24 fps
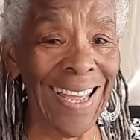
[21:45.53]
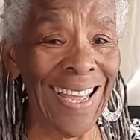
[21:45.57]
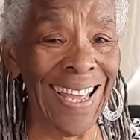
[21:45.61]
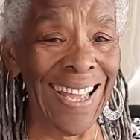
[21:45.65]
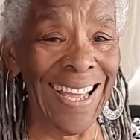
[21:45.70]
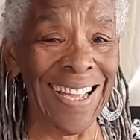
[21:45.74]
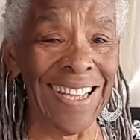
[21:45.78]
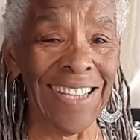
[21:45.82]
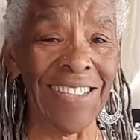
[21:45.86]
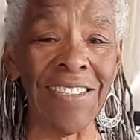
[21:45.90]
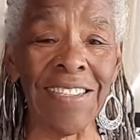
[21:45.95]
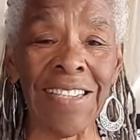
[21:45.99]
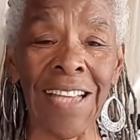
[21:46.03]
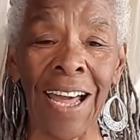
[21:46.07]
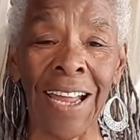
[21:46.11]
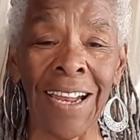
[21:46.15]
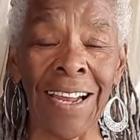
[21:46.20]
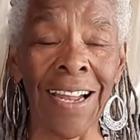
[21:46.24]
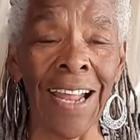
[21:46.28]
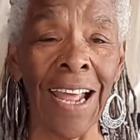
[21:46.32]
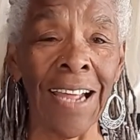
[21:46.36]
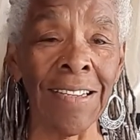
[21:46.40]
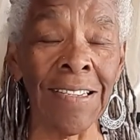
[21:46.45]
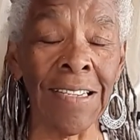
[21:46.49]
inside
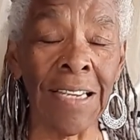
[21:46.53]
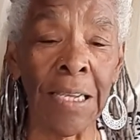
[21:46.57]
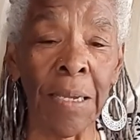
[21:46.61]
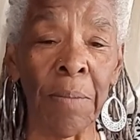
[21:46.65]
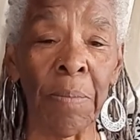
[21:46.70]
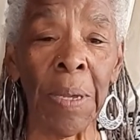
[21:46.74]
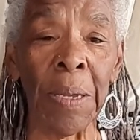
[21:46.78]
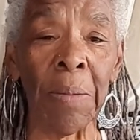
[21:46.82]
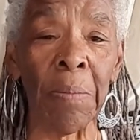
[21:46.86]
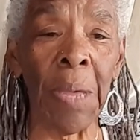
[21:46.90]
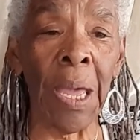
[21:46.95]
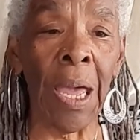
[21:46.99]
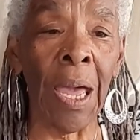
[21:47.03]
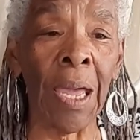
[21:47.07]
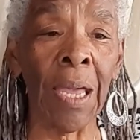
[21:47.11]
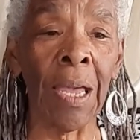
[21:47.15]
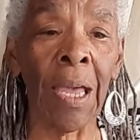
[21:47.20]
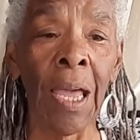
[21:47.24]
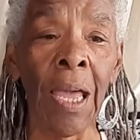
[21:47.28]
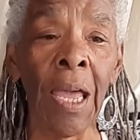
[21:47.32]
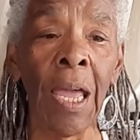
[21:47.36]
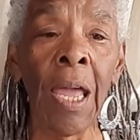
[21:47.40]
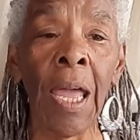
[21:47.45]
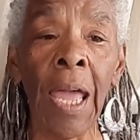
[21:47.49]
of that sleeping bag
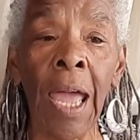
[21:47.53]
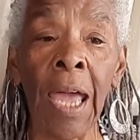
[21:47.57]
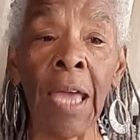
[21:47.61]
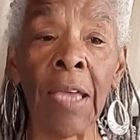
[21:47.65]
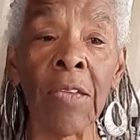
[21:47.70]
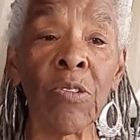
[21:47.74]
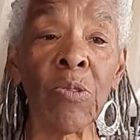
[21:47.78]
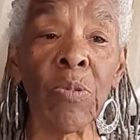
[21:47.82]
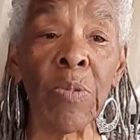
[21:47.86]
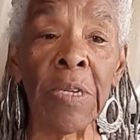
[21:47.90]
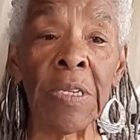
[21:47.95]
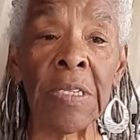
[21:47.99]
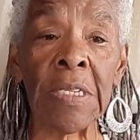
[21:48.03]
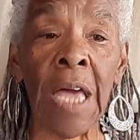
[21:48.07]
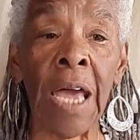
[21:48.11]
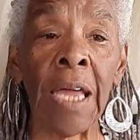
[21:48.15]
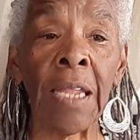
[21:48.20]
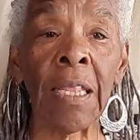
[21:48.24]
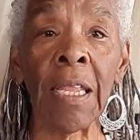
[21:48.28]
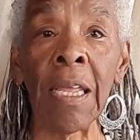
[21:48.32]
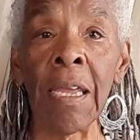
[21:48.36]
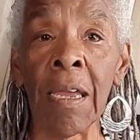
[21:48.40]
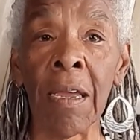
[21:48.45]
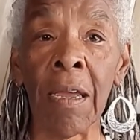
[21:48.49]
as we
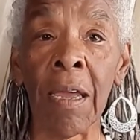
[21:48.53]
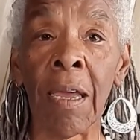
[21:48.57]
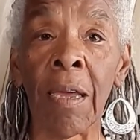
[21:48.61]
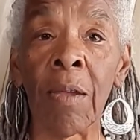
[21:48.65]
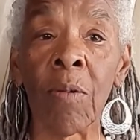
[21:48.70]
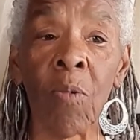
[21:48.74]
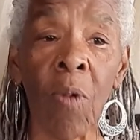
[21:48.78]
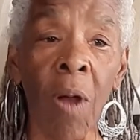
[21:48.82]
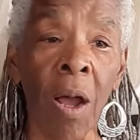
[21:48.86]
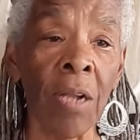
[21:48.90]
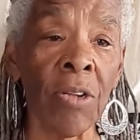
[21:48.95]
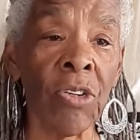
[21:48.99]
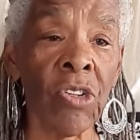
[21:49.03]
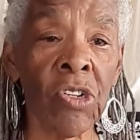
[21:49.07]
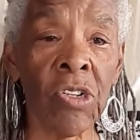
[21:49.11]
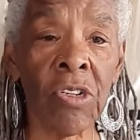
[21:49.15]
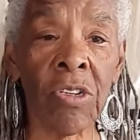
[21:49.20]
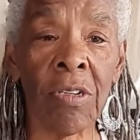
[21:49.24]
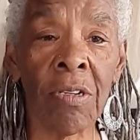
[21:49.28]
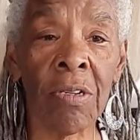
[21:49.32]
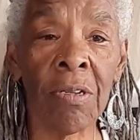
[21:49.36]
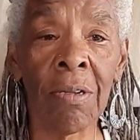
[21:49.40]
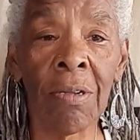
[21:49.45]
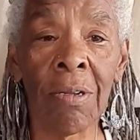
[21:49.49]
sat there and
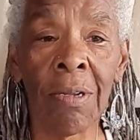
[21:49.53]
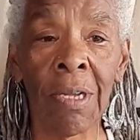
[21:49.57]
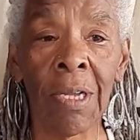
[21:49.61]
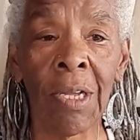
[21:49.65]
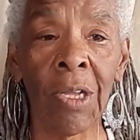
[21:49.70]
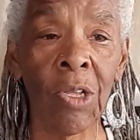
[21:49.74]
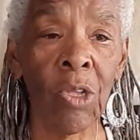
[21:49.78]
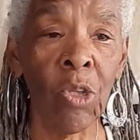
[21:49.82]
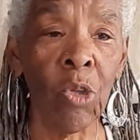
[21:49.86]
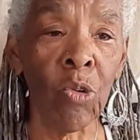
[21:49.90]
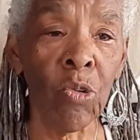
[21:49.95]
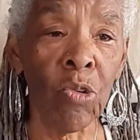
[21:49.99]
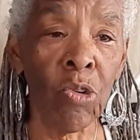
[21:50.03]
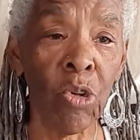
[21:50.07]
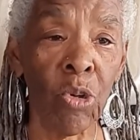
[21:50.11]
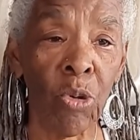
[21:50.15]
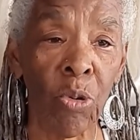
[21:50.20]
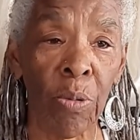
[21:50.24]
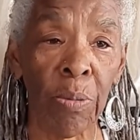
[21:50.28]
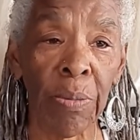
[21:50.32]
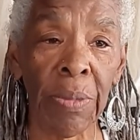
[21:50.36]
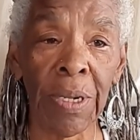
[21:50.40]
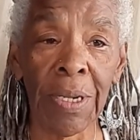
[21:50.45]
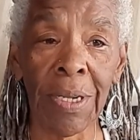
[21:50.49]
watched
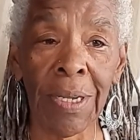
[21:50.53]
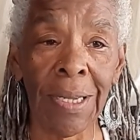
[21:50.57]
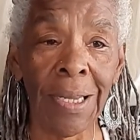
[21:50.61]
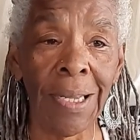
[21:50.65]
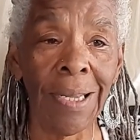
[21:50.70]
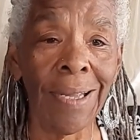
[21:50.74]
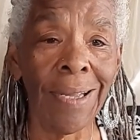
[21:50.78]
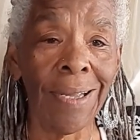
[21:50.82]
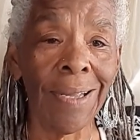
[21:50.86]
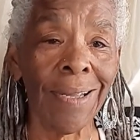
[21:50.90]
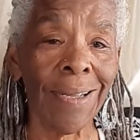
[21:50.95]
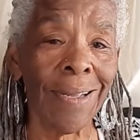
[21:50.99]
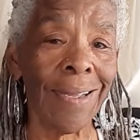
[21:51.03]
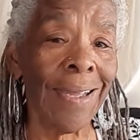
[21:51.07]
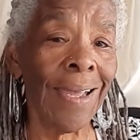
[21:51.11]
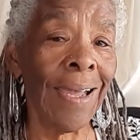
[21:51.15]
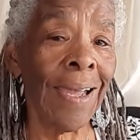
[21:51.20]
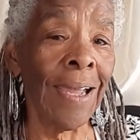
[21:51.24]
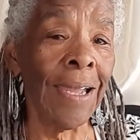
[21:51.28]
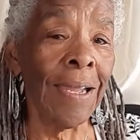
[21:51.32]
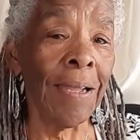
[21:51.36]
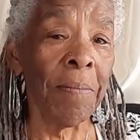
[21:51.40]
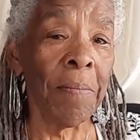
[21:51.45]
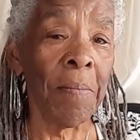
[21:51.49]
YouTube.
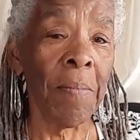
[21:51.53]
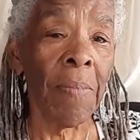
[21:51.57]
Okay,